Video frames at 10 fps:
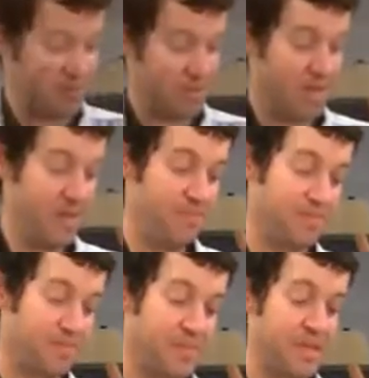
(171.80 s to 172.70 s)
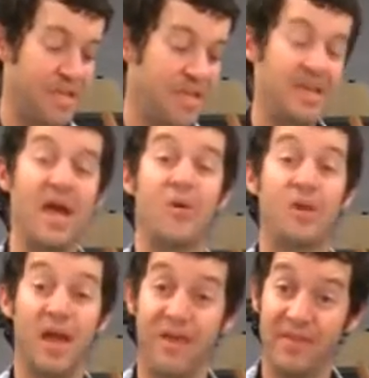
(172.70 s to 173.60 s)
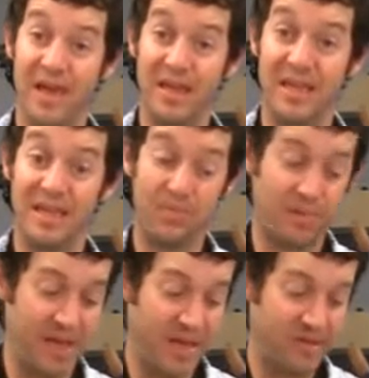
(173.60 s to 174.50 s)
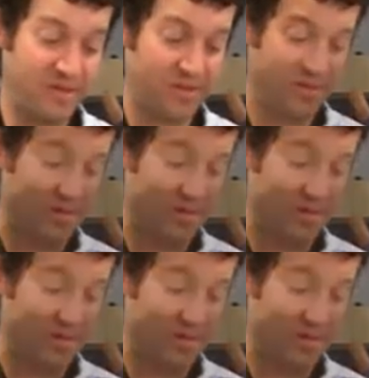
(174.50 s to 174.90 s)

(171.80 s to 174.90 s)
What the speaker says: Okay? Now, when I have that in place,